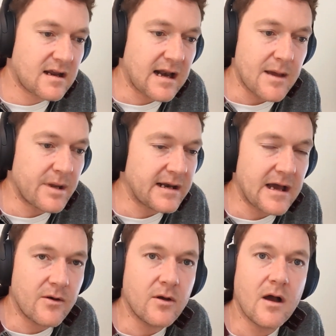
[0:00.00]
clamping
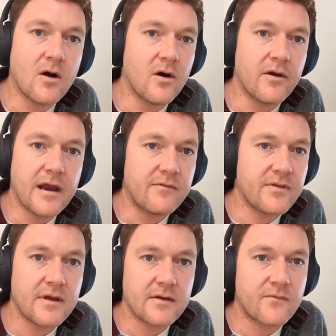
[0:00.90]
down on
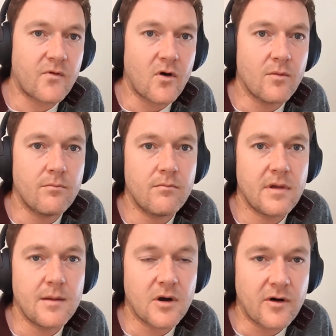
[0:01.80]
everything from
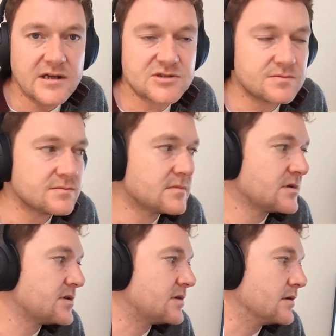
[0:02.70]
immigration
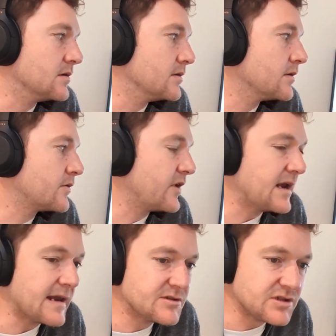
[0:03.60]
to
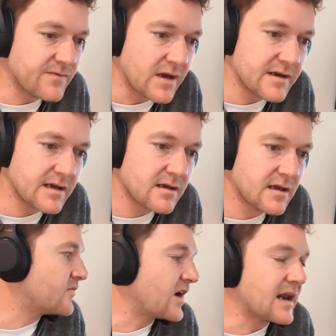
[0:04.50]
green energy funding,
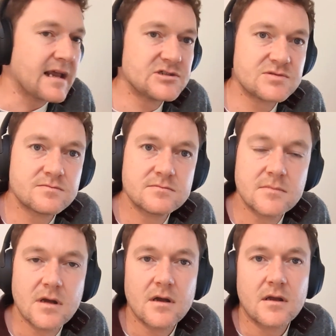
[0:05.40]
regulation,
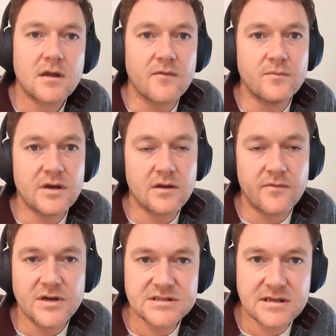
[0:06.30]
government
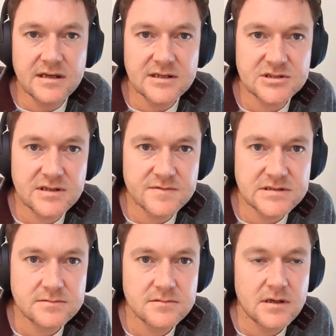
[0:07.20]
diversity
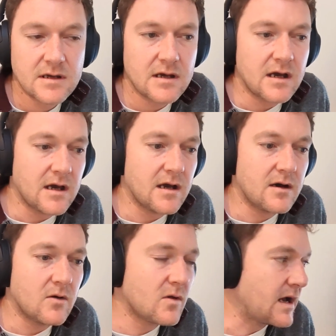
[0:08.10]
initiatives,
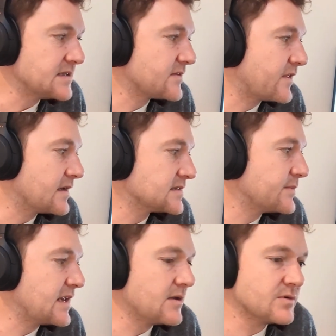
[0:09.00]
all kinds of things. I mean,